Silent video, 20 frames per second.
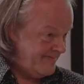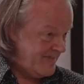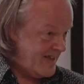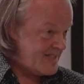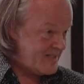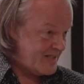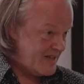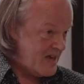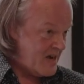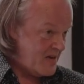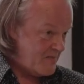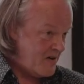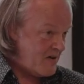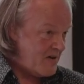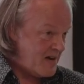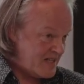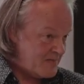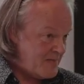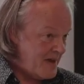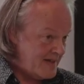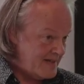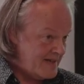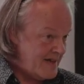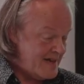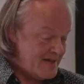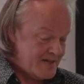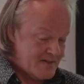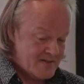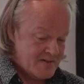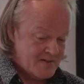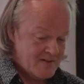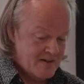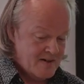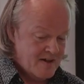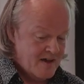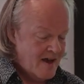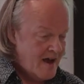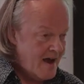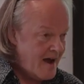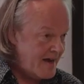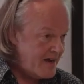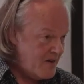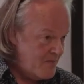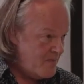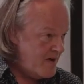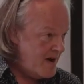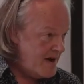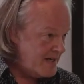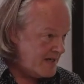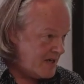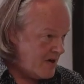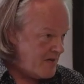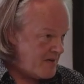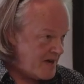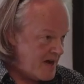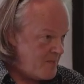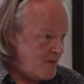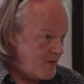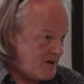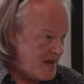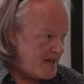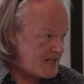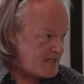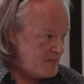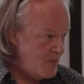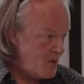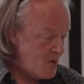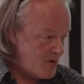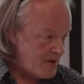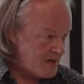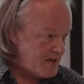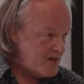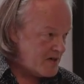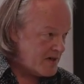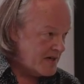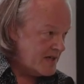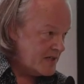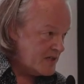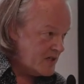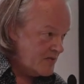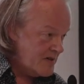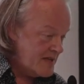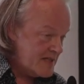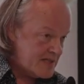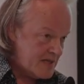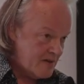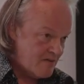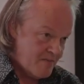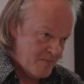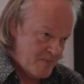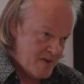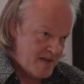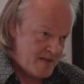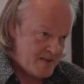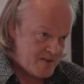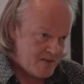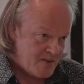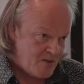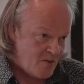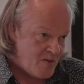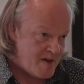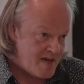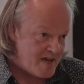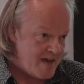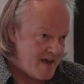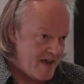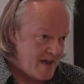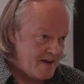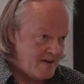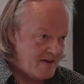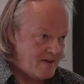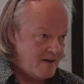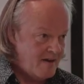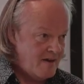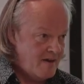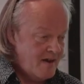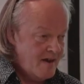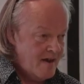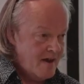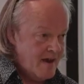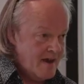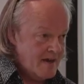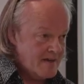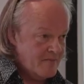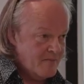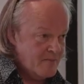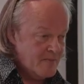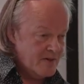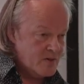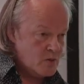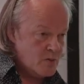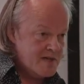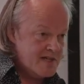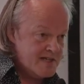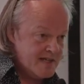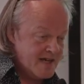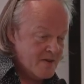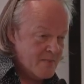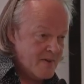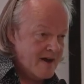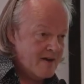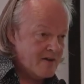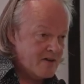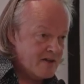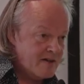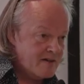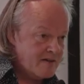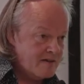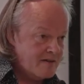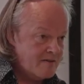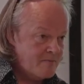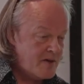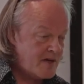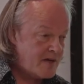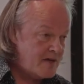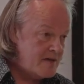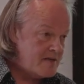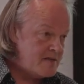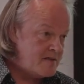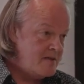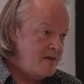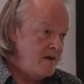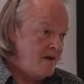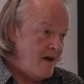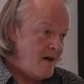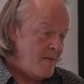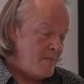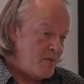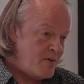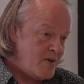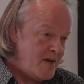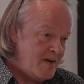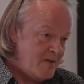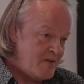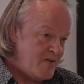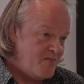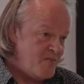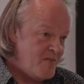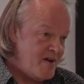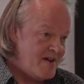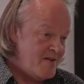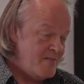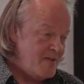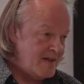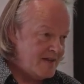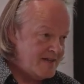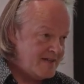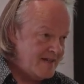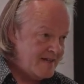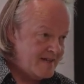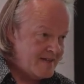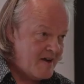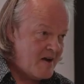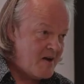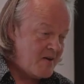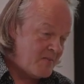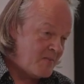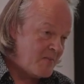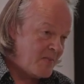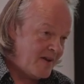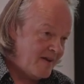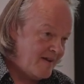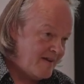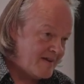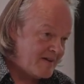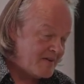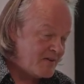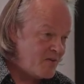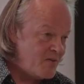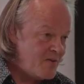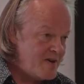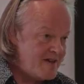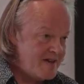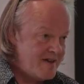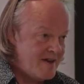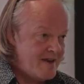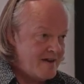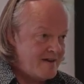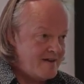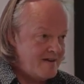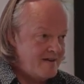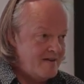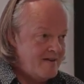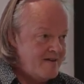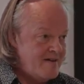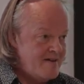That's kind of our expectation. I don't mind going up on Exmoor and cooking chorizo and beans at the weekend and tweeting about it because I'm proud of my ability to unplug at the weekend.